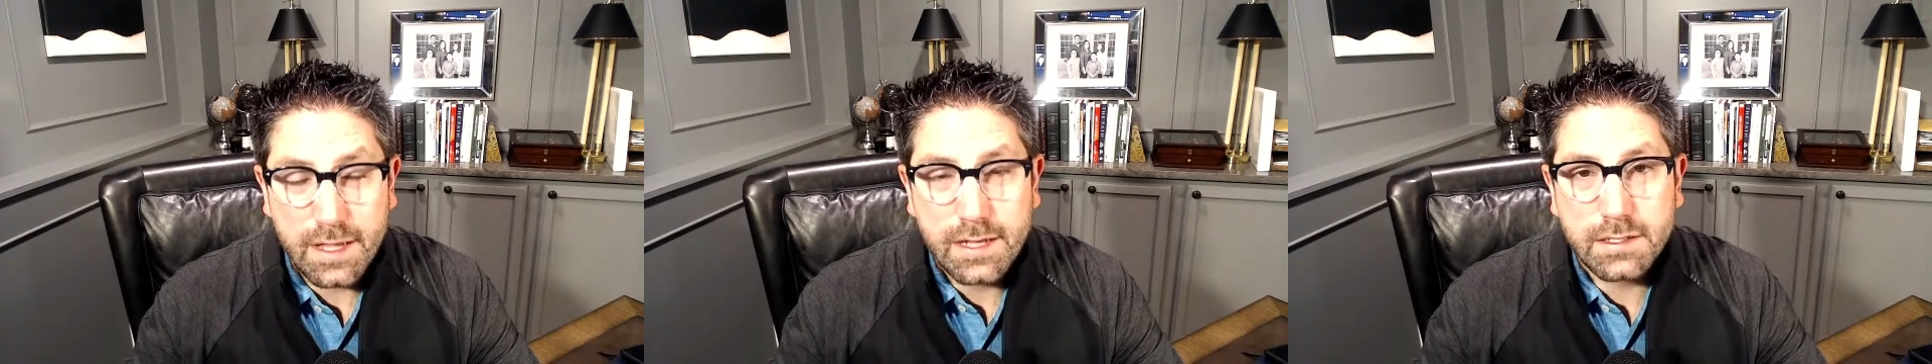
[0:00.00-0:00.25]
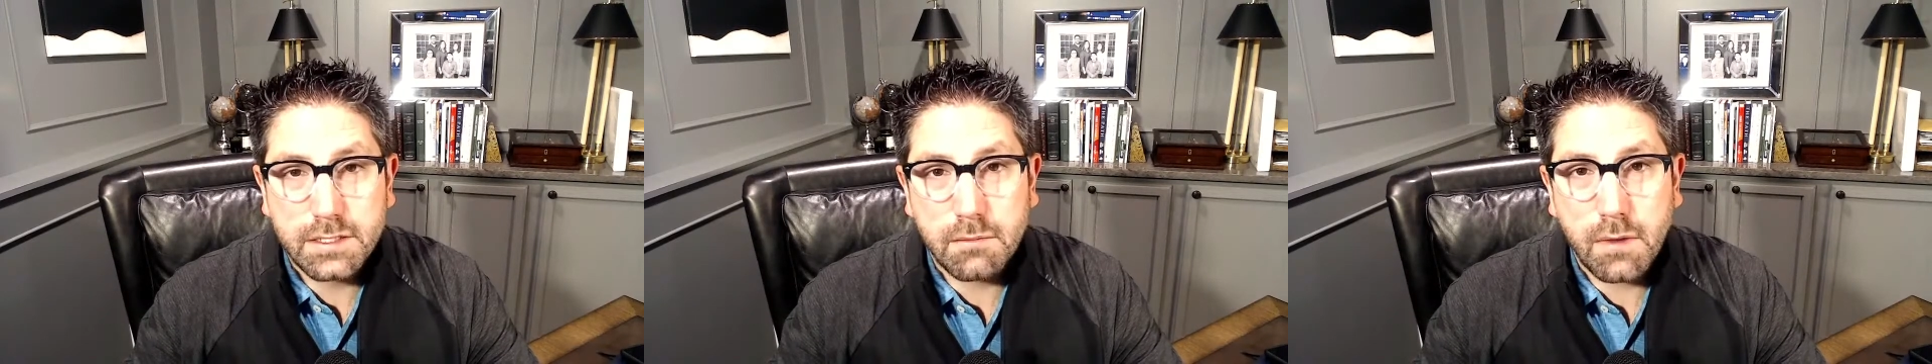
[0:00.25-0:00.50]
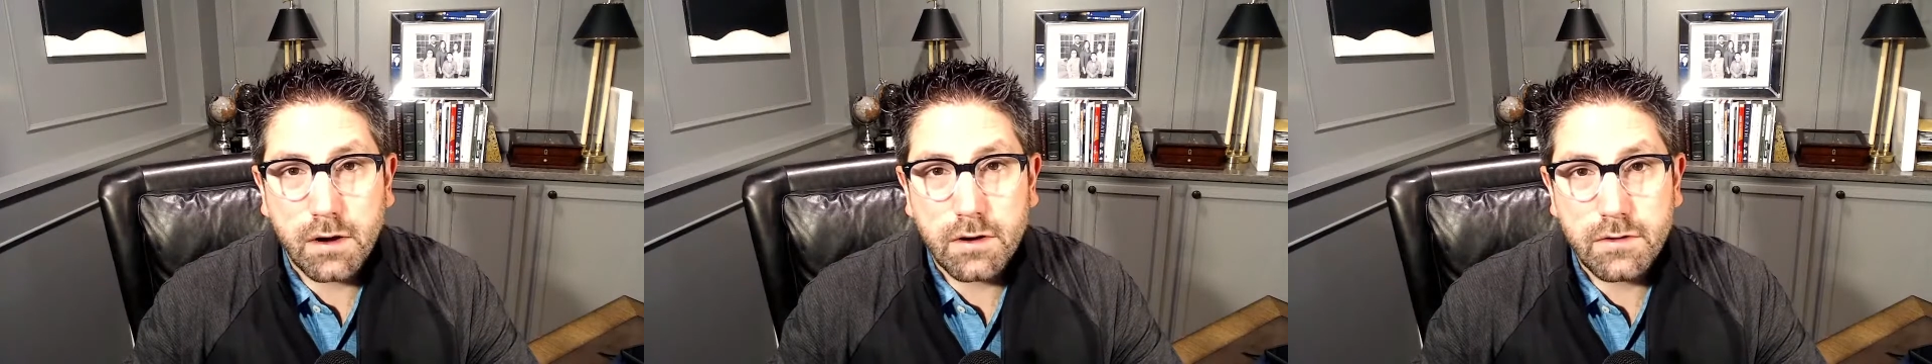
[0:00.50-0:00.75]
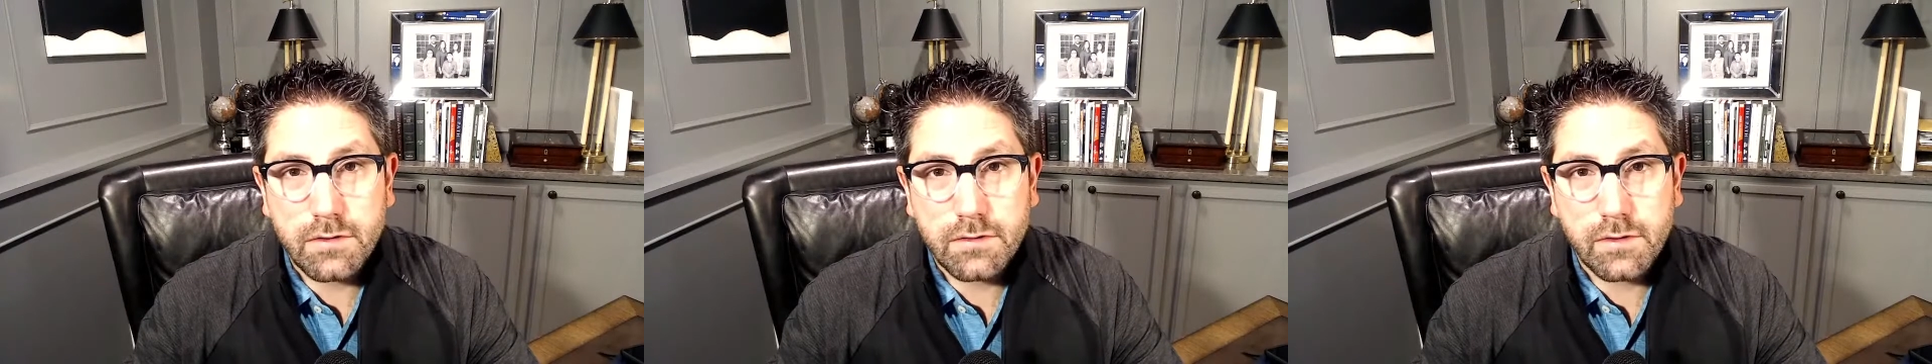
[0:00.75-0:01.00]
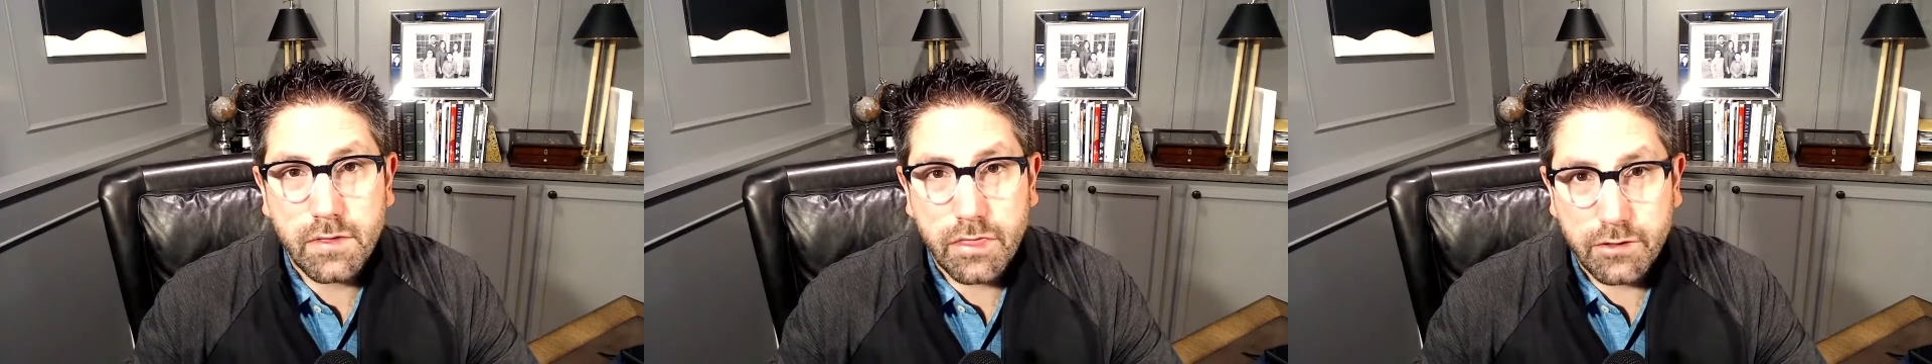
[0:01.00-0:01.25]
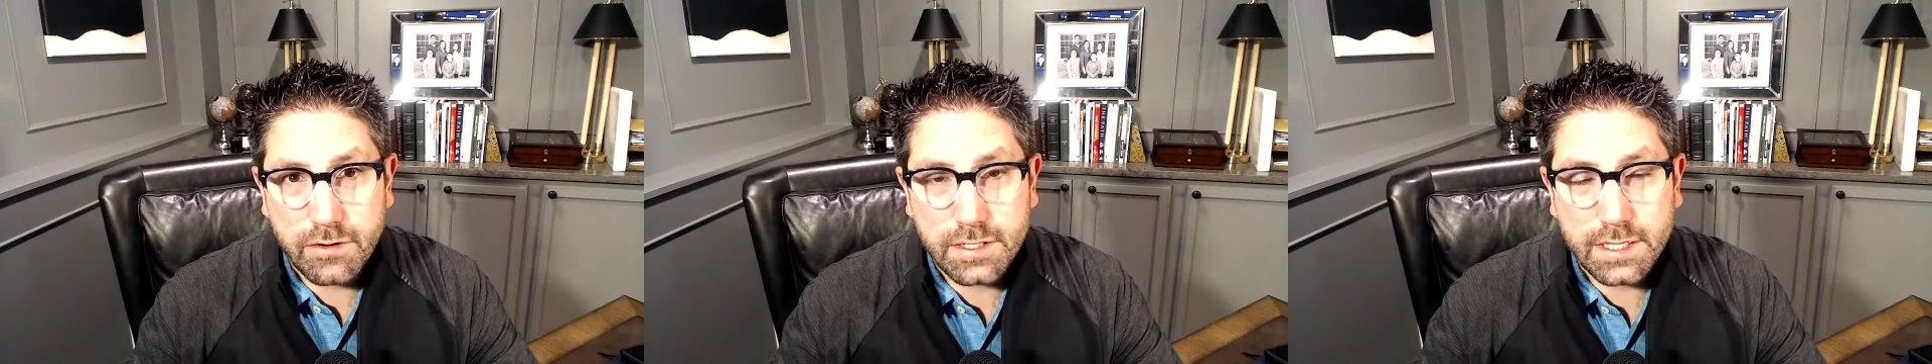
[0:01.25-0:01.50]
tomorrow,
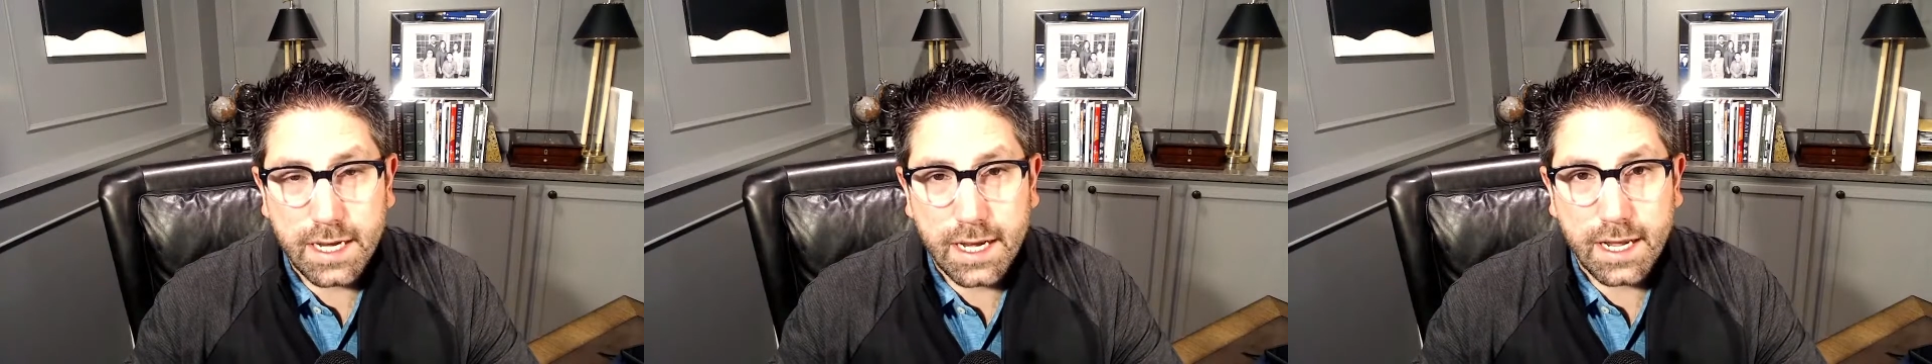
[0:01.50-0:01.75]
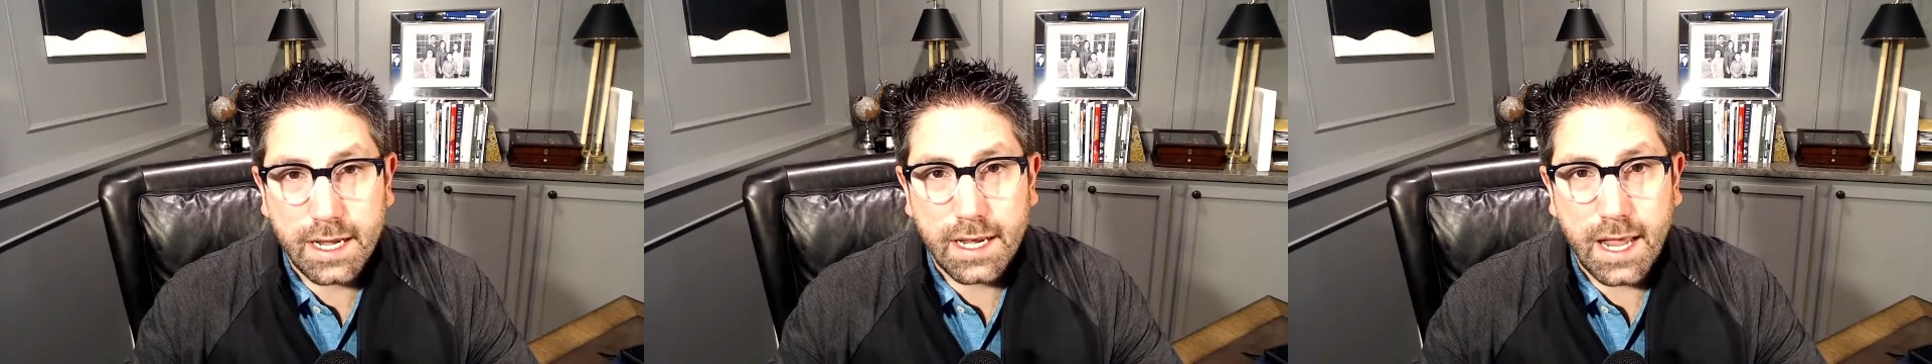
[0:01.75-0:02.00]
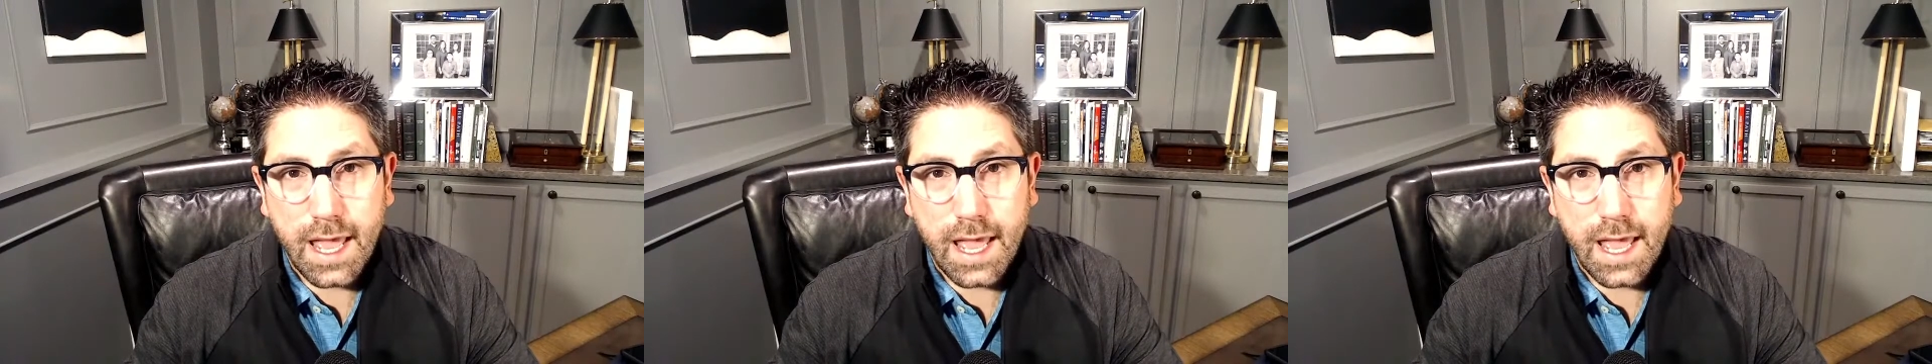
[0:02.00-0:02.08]
Thursday night